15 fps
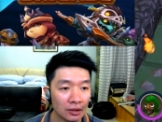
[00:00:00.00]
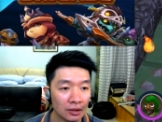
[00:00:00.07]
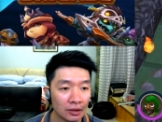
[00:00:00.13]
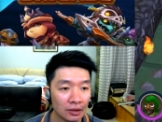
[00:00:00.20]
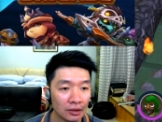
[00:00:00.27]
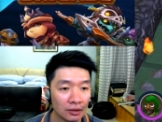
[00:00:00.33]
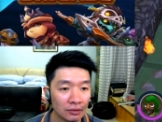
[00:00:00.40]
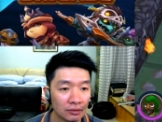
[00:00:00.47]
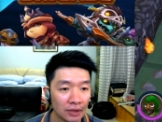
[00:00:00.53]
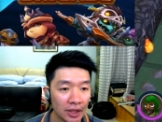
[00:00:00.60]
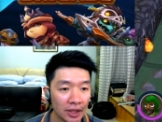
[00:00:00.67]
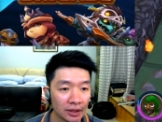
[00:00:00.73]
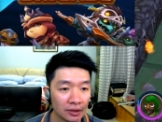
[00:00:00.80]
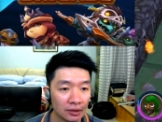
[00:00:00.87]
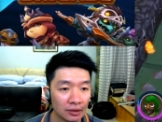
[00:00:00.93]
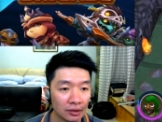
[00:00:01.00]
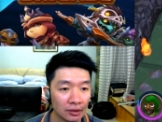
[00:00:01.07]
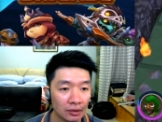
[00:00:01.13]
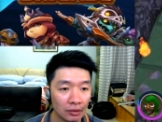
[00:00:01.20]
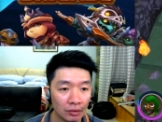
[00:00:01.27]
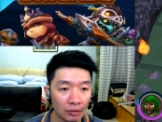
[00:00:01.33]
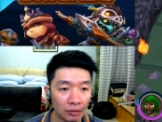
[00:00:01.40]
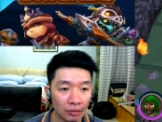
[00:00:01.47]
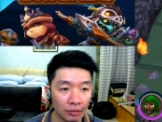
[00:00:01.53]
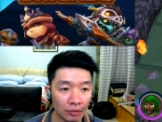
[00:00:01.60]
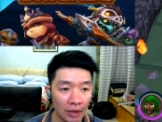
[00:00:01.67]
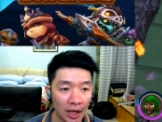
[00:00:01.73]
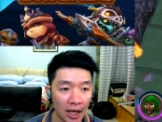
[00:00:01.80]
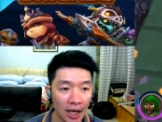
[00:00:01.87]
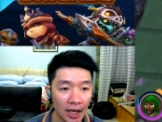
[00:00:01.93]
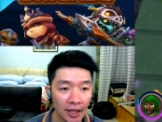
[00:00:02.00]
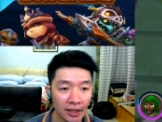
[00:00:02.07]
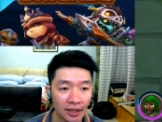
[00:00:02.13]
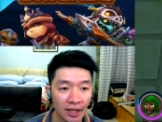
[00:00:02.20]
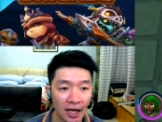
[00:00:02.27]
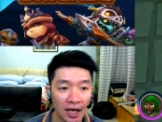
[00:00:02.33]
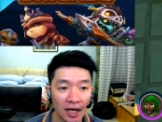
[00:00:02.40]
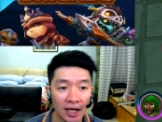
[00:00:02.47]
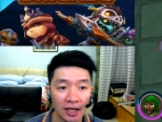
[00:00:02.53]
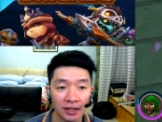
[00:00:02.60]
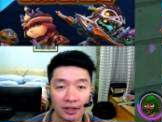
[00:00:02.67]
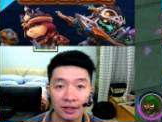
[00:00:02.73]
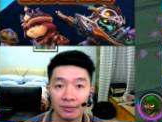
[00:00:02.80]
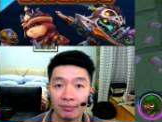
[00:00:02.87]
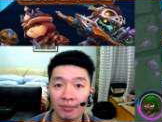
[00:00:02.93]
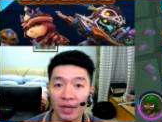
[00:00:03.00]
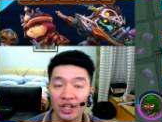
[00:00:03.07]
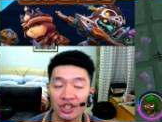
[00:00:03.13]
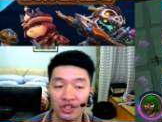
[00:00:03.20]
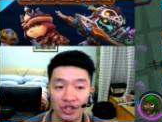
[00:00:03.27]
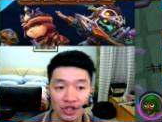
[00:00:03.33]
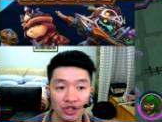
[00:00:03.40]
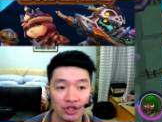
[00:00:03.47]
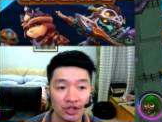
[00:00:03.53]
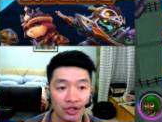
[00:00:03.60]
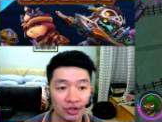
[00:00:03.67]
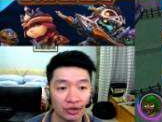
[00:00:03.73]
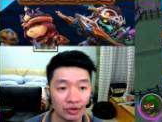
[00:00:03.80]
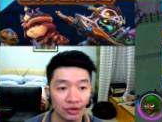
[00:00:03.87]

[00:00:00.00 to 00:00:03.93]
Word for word: Alright. Oh, I got the magician.